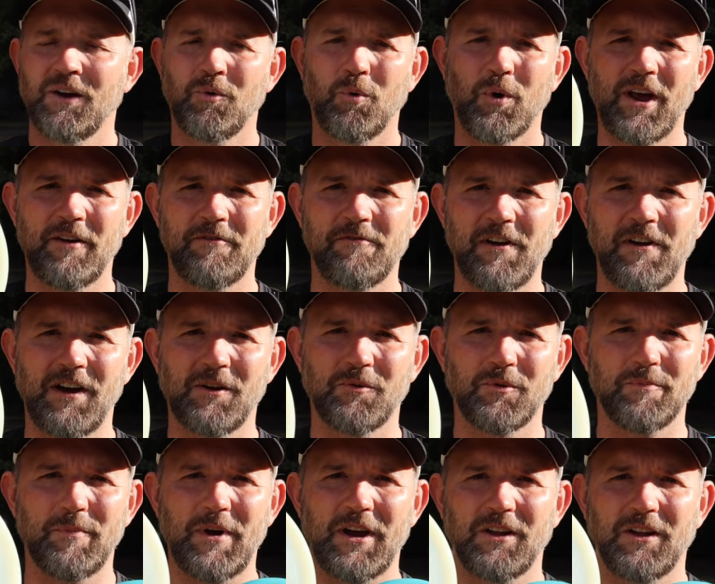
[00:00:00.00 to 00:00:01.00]
What I found
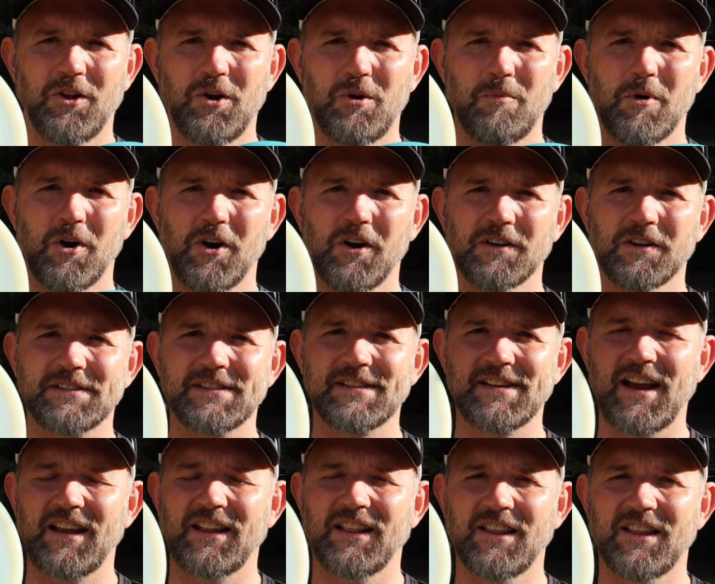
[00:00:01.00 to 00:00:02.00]
with my glow bergs is
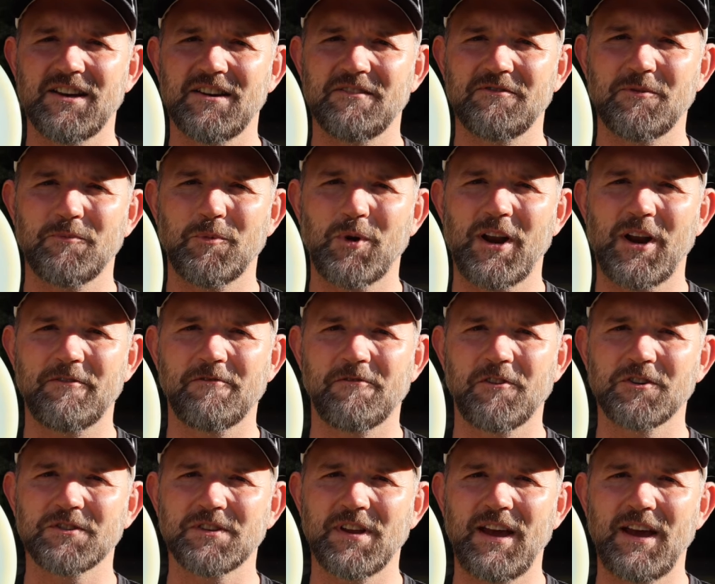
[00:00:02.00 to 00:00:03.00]
I love them when I
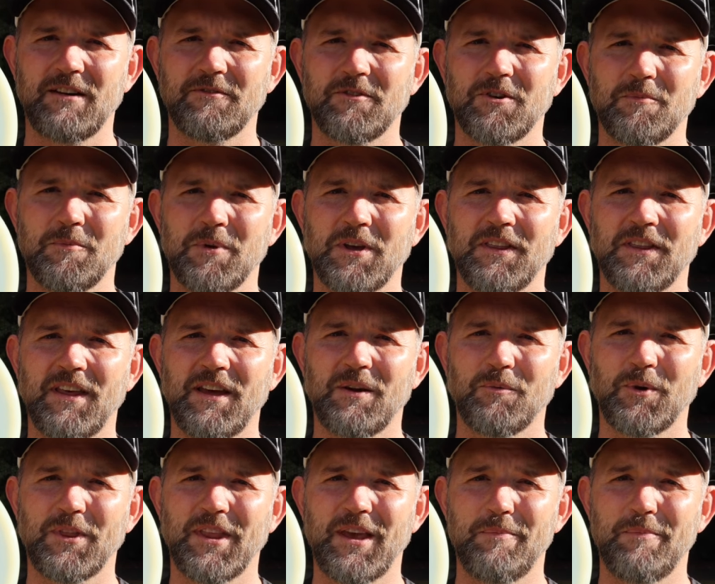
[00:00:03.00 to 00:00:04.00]
first have them, and
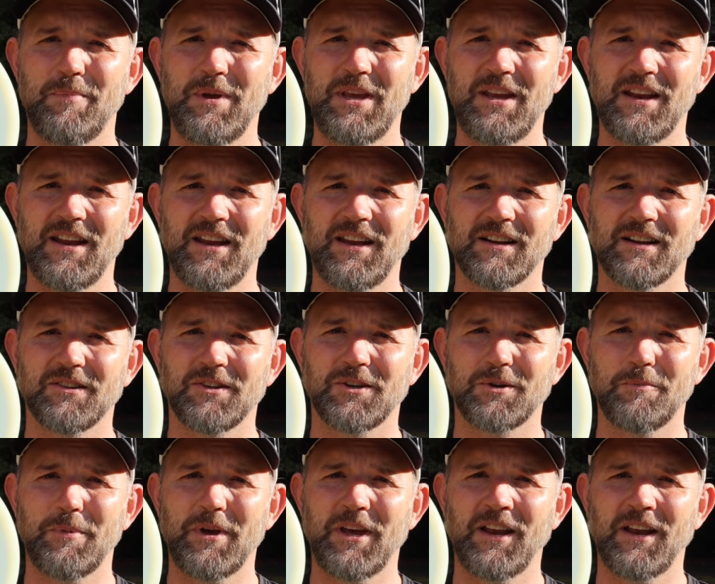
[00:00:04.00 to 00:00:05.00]
then when they beat in a
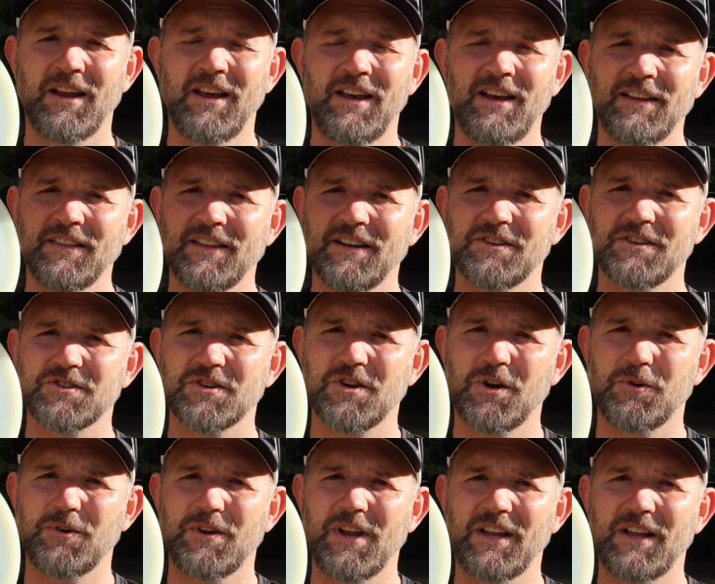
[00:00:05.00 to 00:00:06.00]
little bit, they just
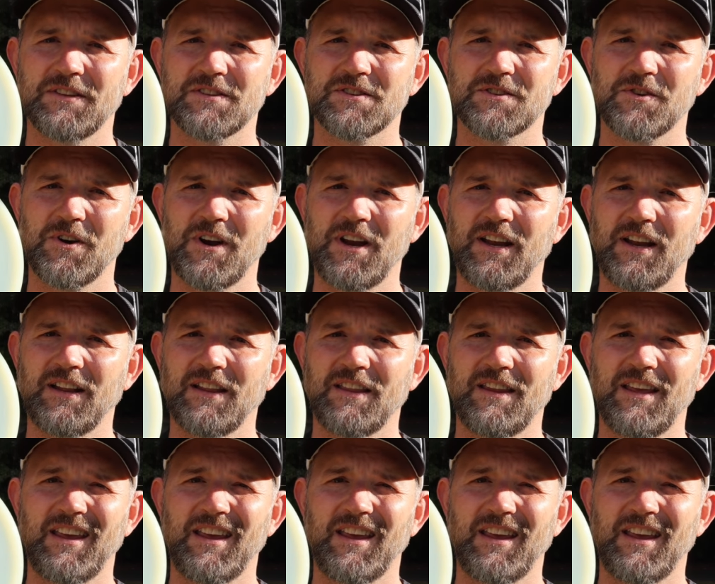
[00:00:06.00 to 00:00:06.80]
go dead straight.